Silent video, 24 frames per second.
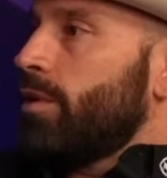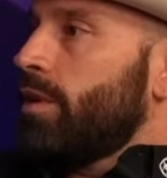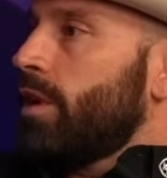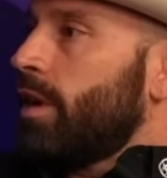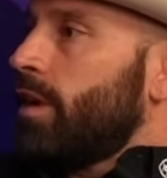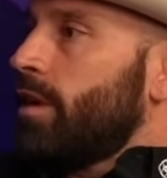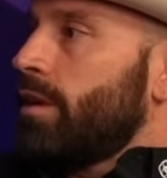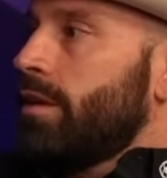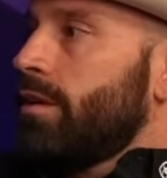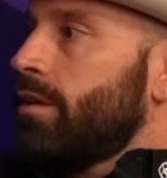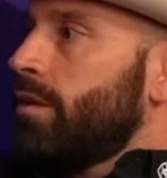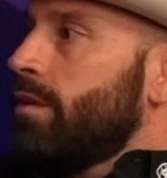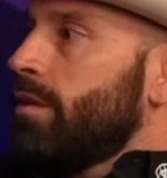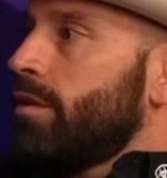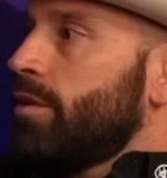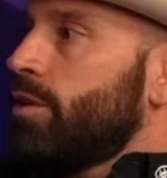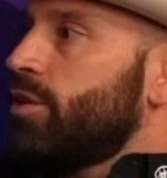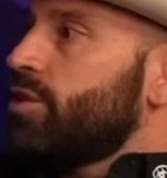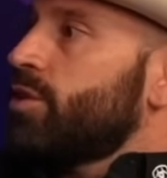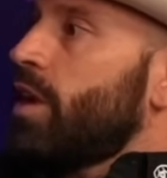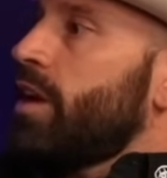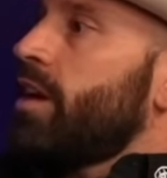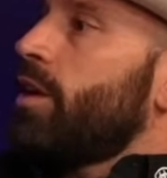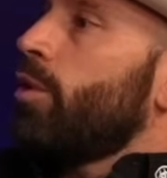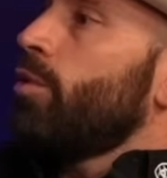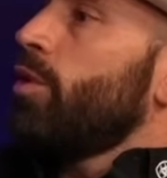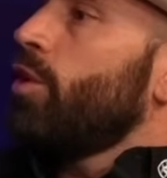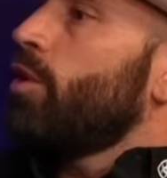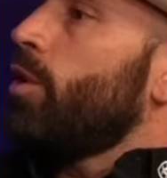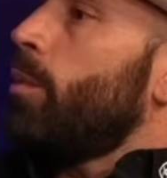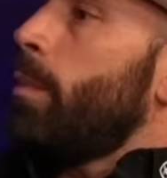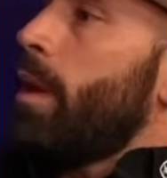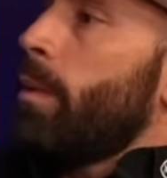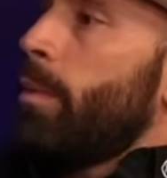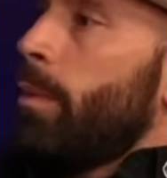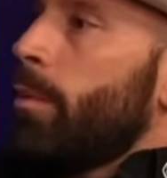Like Because like, when you
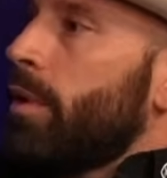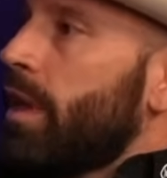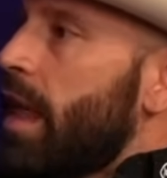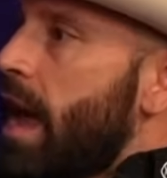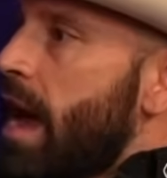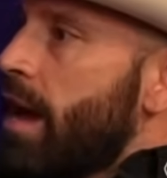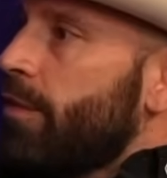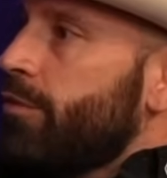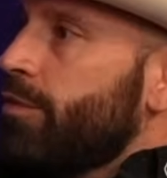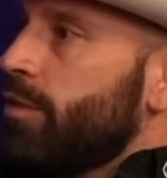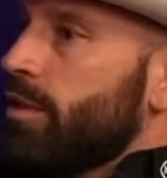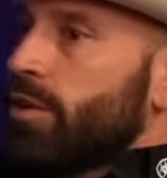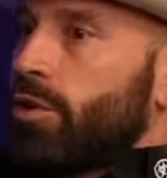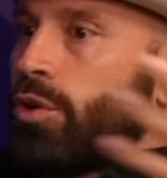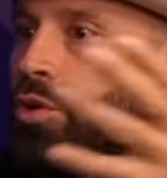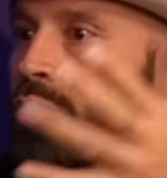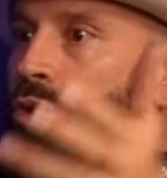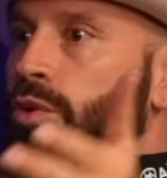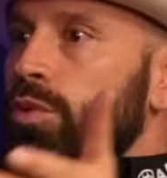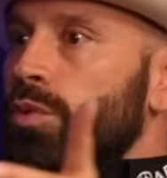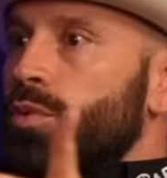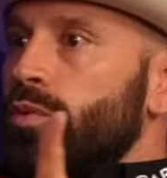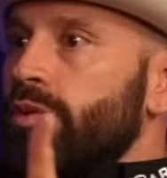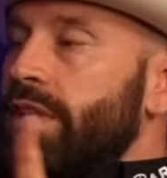gonna make people laugh, cool.